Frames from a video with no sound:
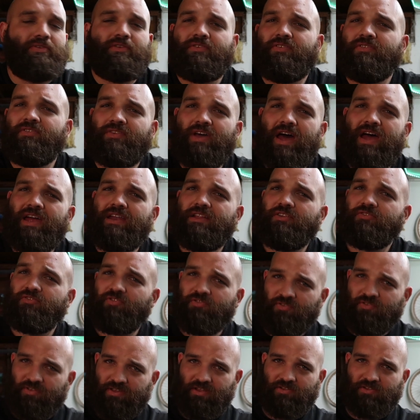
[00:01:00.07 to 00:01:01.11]
this is kind of
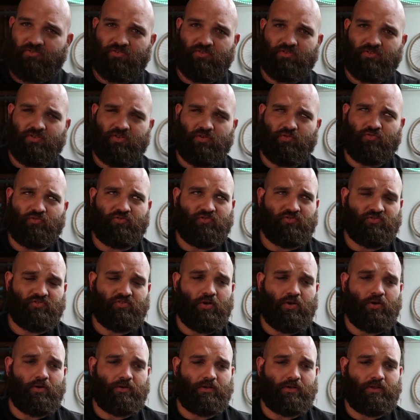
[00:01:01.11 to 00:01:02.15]
just to get you
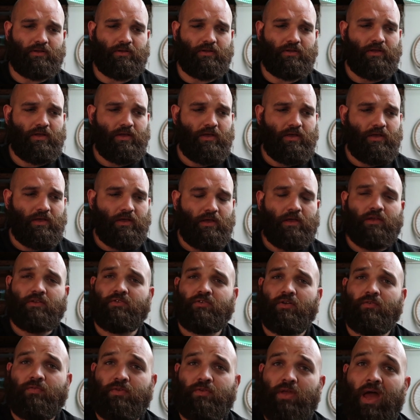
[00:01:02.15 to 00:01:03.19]
started.
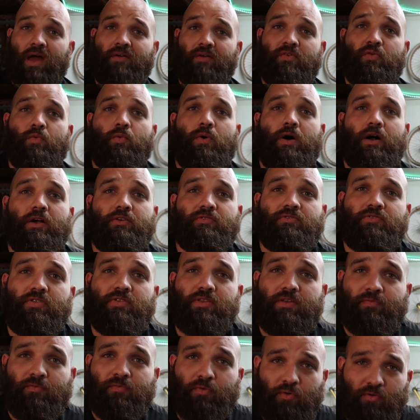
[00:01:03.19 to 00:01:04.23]
So if you haven't watched
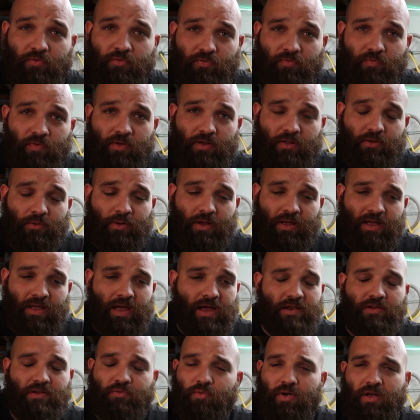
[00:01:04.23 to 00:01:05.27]
the first video, I
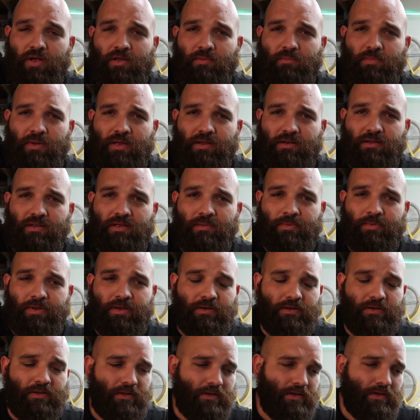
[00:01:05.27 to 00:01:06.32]
kind of recommend it. I
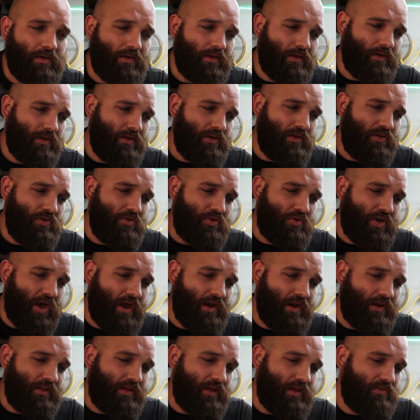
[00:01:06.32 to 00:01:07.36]
mean, you
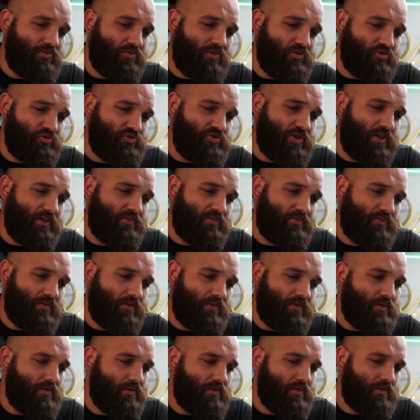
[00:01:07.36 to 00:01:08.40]
kind of get the
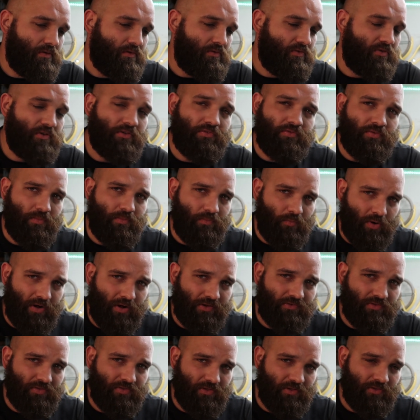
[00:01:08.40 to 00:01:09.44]
gist just from
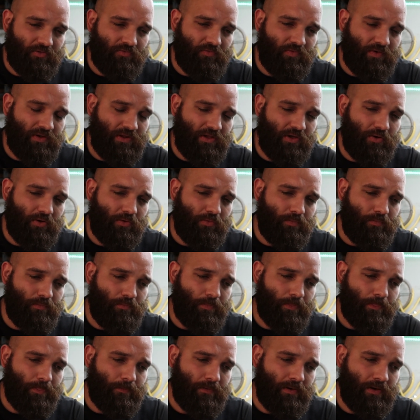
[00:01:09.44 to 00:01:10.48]
watching this video.
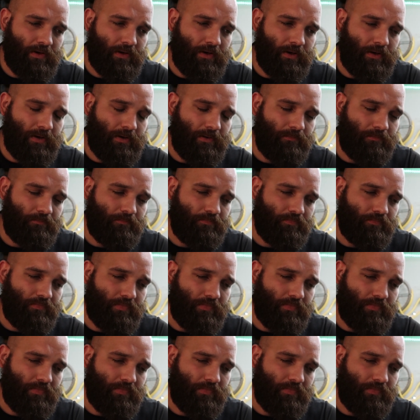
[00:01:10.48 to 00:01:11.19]
But